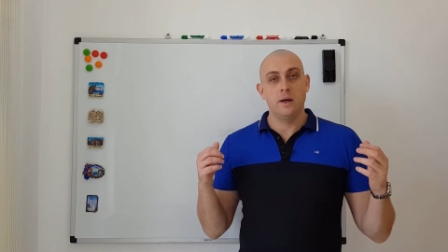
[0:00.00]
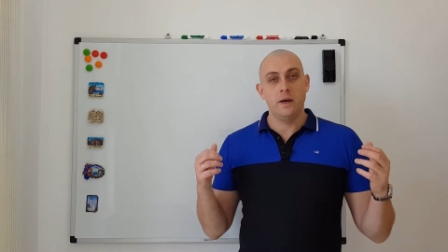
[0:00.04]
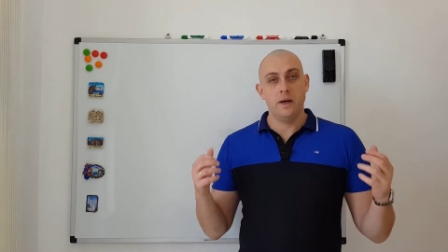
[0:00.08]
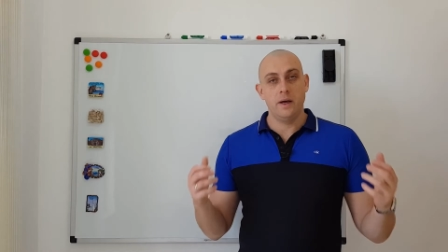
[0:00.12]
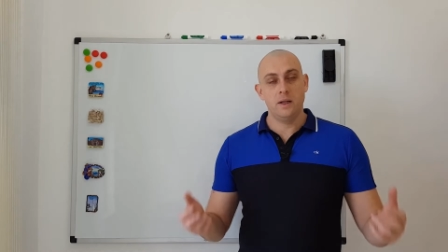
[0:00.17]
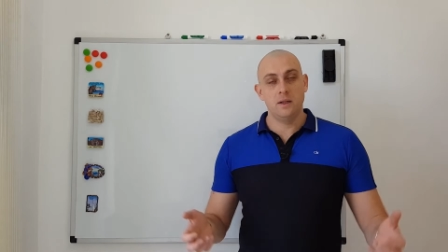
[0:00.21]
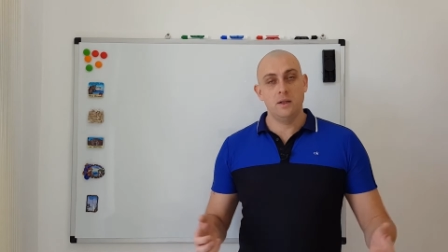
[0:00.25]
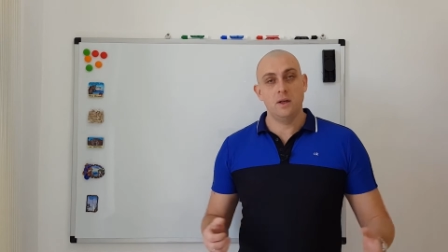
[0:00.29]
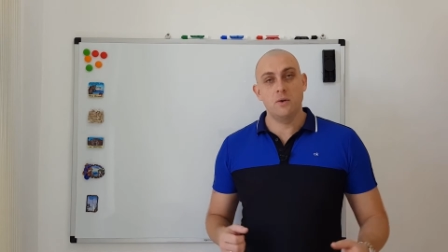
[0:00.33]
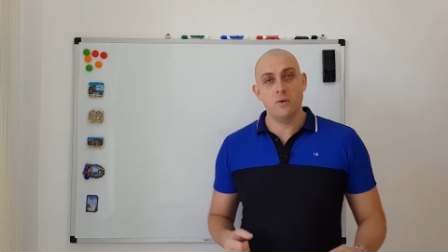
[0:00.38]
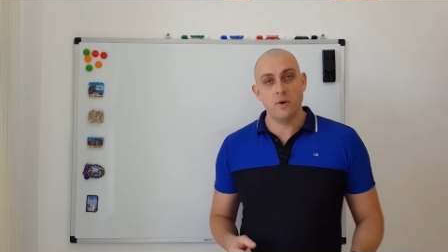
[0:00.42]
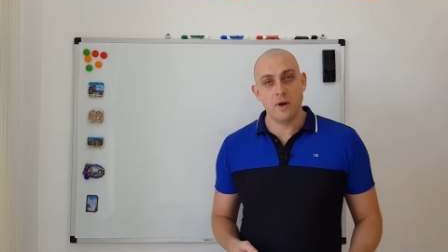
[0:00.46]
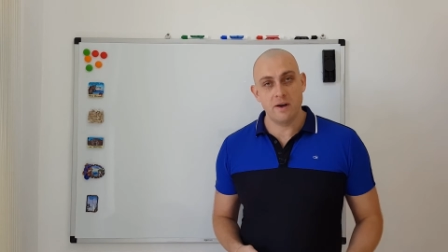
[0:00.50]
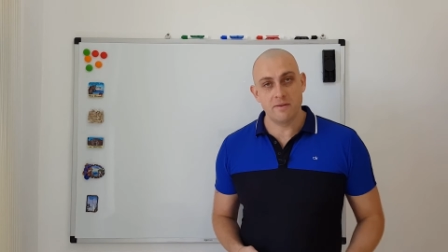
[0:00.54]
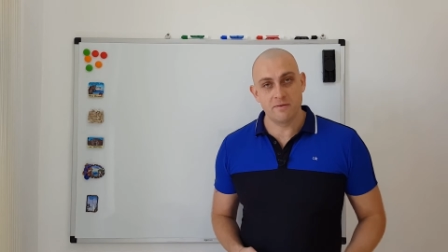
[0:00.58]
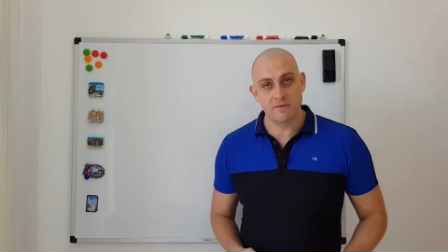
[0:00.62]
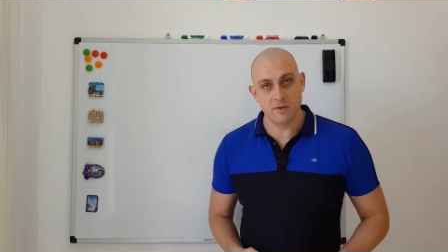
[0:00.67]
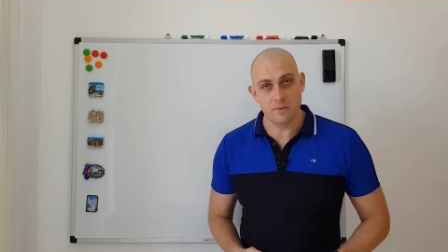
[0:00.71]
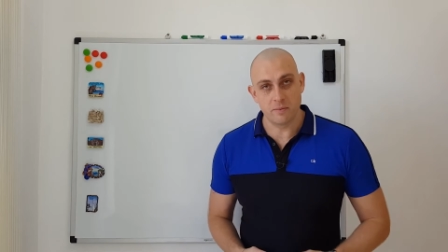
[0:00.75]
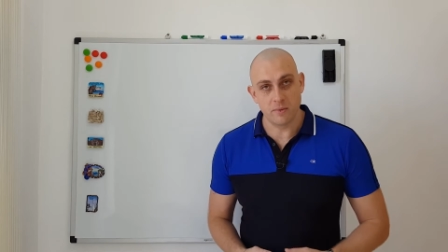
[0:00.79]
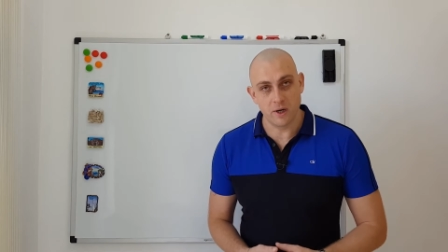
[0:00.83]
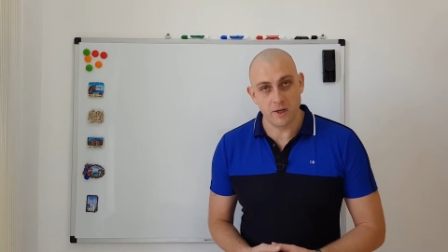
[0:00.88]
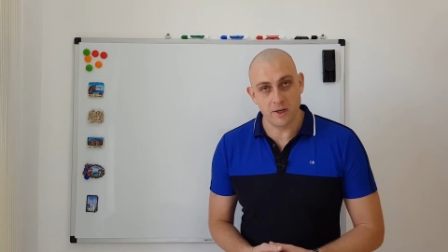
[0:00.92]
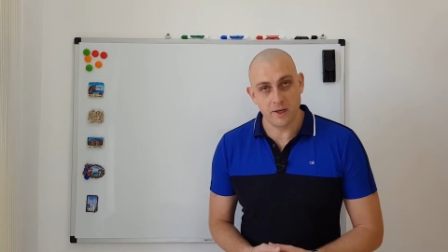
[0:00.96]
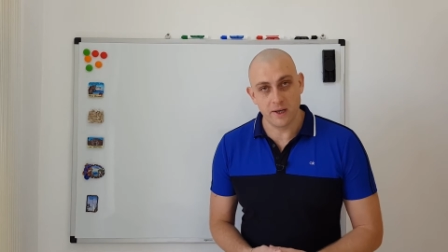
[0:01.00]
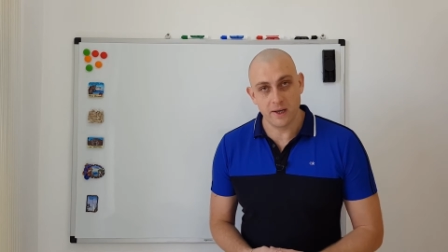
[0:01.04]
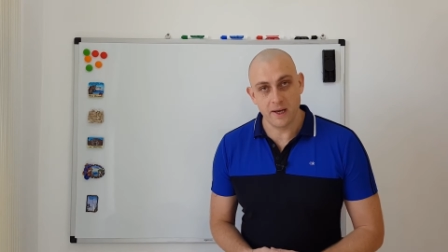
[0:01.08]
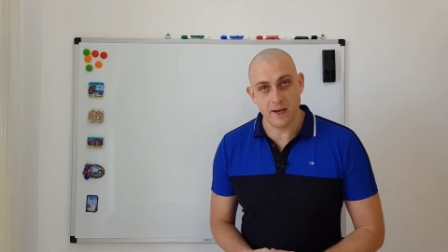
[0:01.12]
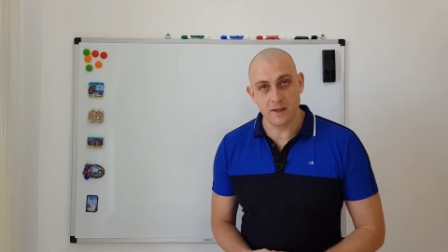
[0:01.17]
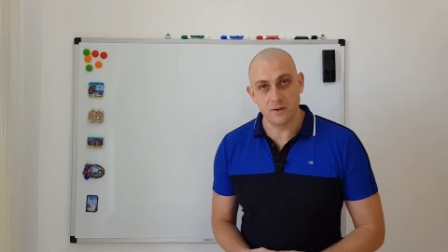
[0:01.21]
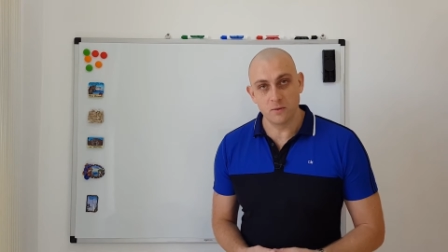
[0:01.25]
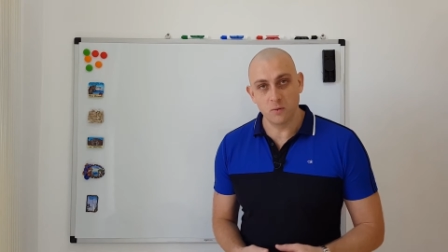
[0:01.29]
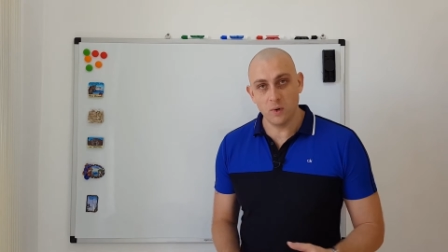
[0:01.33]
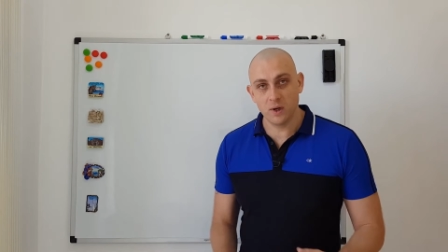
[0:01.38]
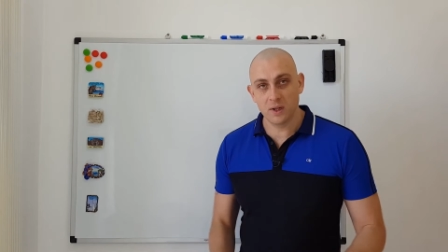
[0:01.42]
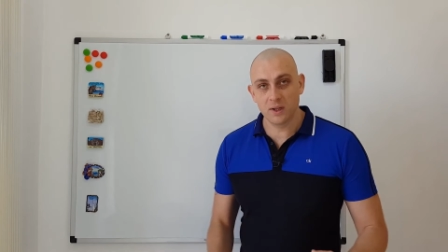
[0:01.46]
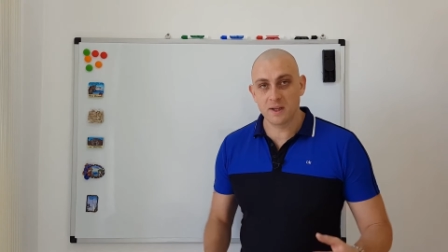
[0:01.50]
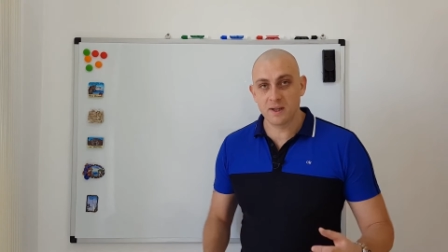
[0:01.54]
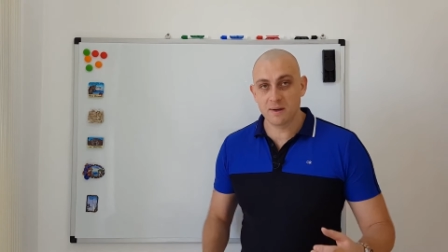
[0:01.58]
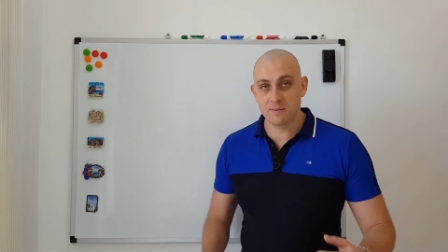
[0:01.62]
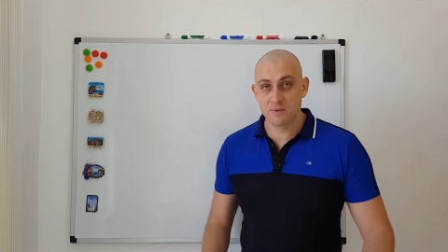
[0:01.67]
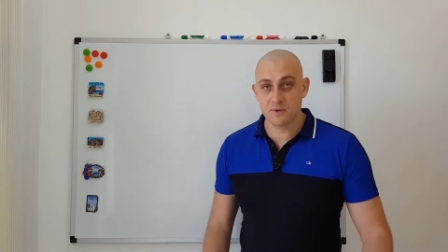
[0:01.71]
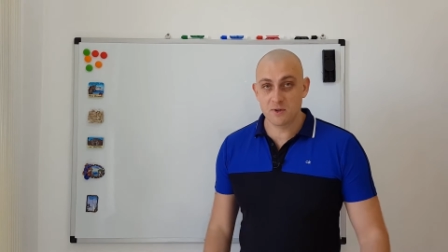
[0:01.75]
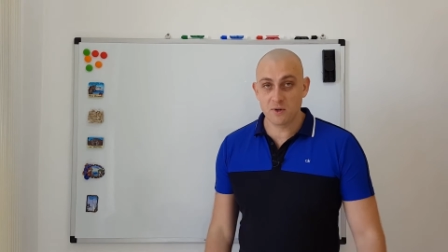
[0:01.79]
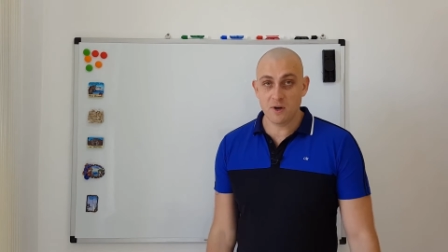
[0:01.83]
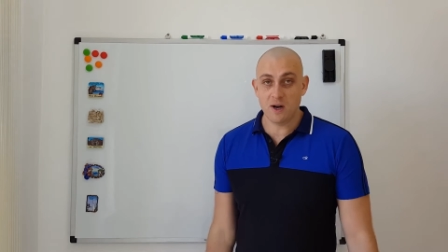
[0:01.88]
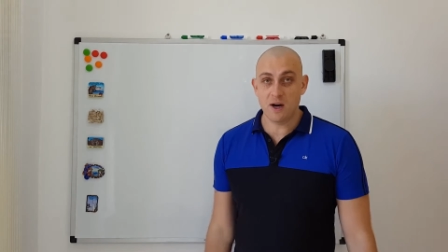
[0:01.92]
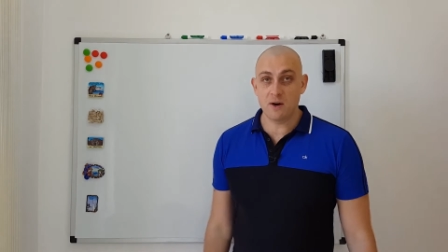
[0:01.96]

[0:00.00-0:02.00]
Hello everybody and welcome to